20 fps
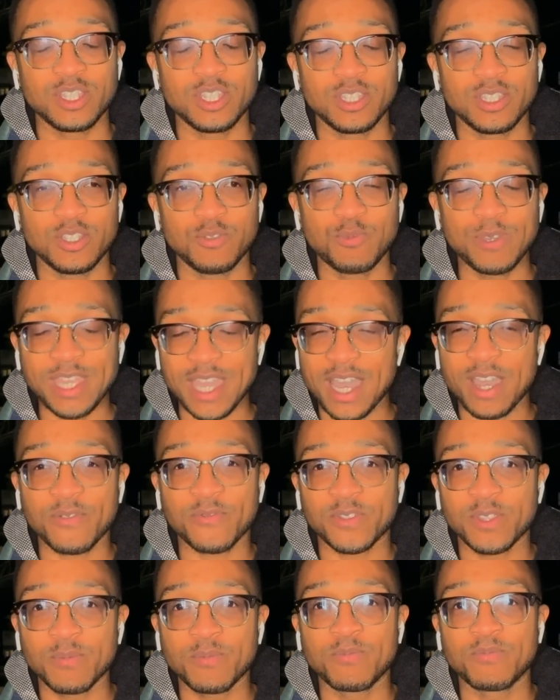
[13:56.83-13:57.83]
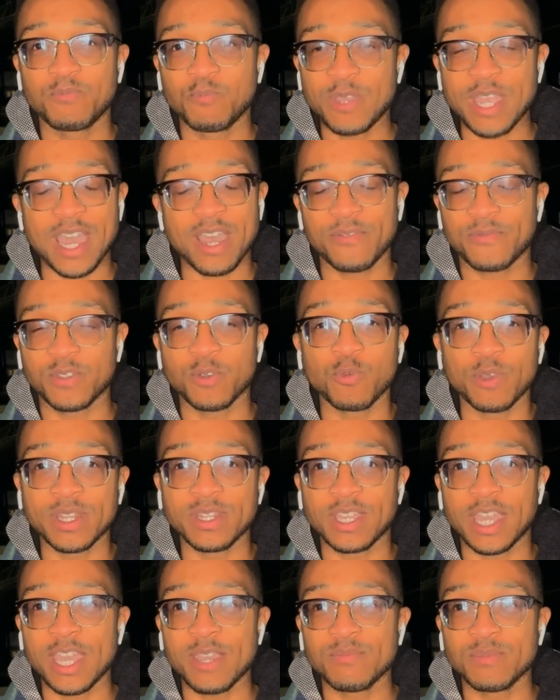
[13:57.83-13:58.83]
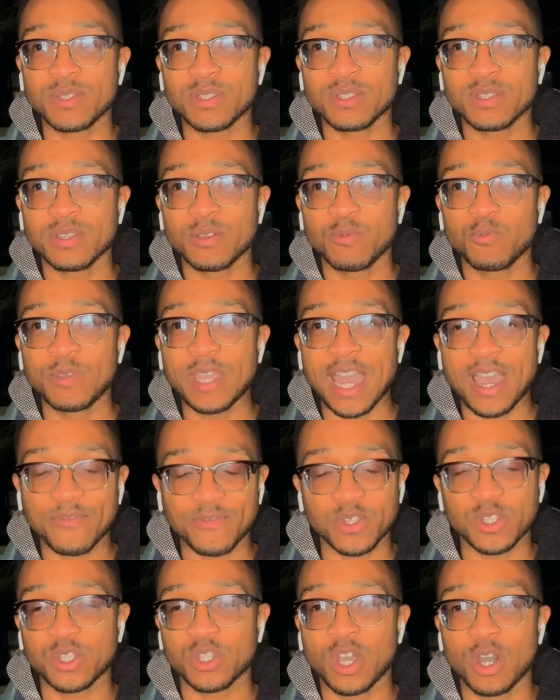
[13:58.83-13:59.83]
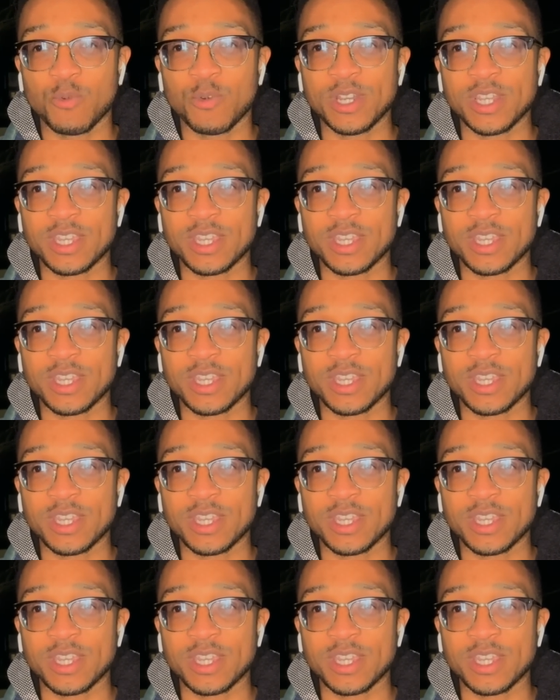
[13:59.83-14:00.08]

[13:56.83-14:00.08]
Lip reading: we have to win games. We have to start winning